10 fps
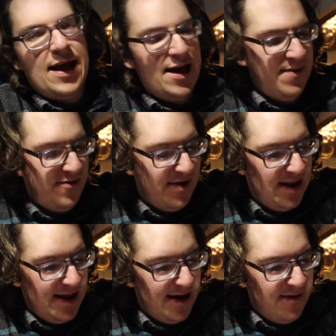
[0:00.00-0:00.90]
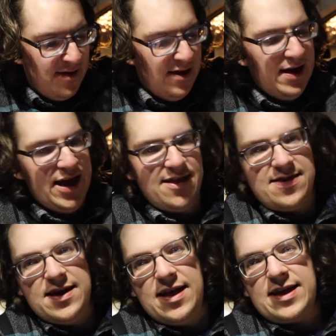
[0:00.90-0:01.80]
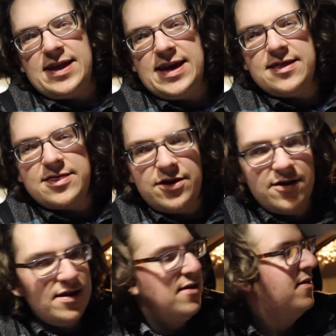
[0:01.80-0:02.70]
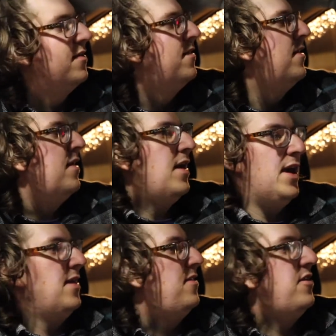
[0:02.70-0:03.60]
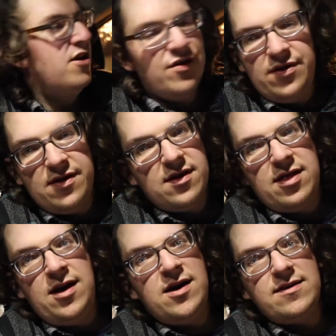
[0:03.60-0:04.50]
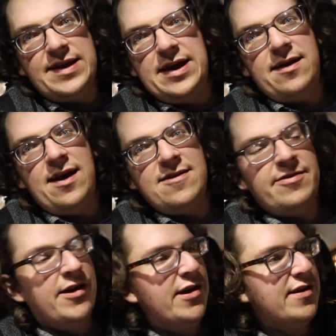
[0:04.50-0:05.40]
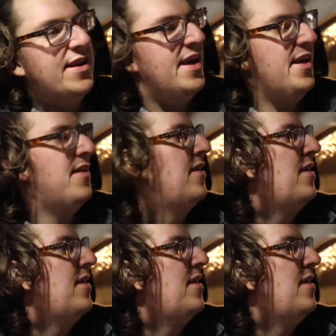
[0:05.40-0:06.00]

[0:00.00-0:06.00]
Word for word: I mean, right now, it's uh, like 10.30, and, you know, Long day, guys, long day.